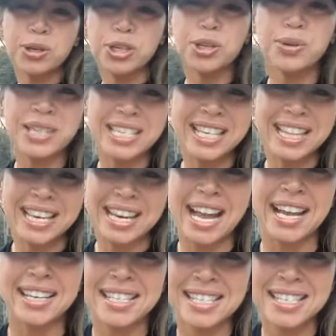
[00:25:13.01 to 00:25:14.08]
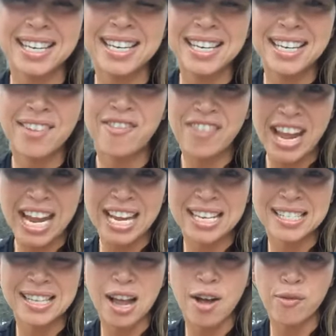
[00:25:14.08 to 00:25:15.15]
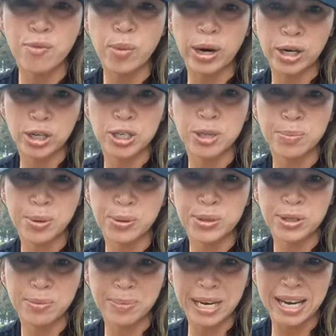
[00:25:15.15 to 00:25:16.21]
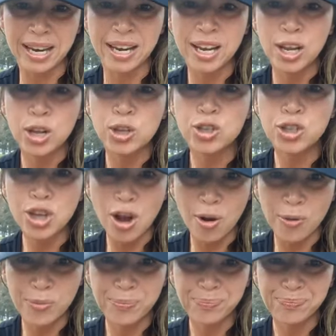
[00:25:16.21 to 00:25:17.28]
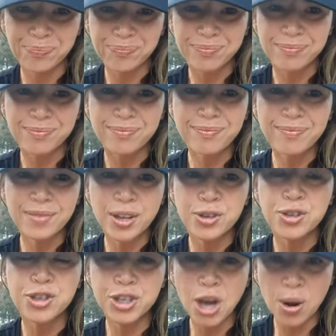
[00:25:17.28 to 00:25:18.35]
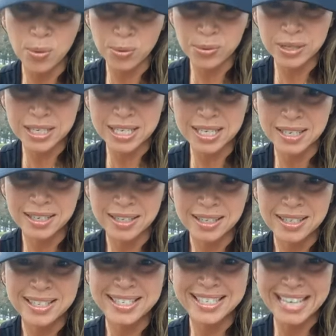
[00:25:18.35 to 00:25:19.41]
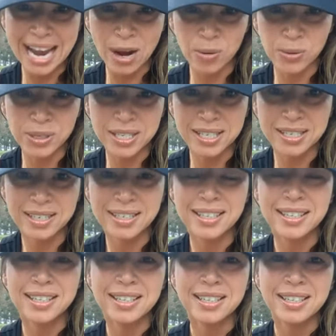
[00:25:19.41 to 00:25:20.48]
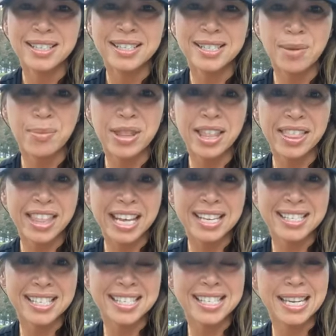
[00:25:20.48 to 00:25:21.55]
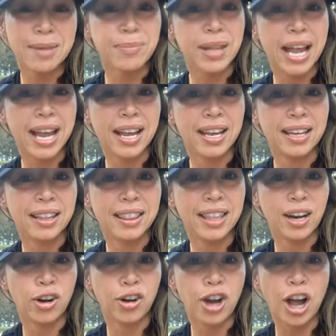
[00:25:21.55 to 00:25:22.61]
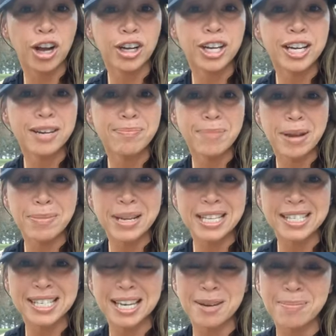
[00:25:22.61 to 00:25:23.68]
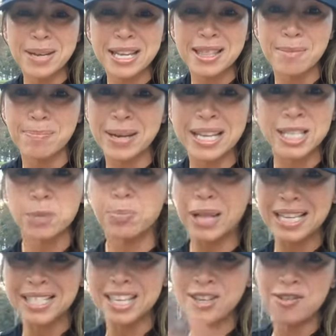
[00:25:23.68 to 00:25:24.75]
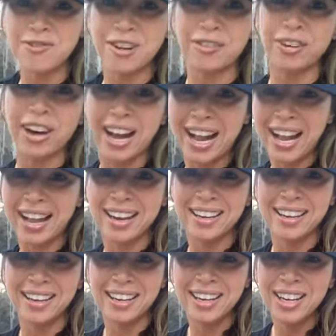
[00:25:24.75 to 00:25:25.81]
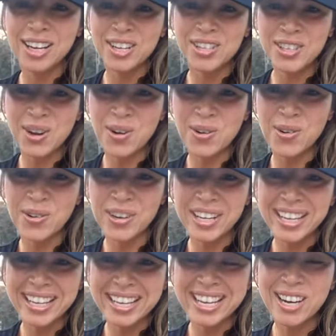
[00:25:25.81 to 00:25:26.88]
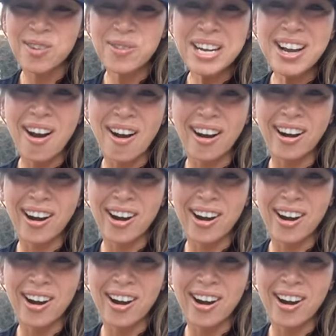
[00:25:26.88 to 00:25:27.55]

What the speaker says: into the next phase of where you're supposed to be. So don't doubt some of the things that seem like they're not good. Maybe it's gonna be the biggest blessing you've ever had. So here we are on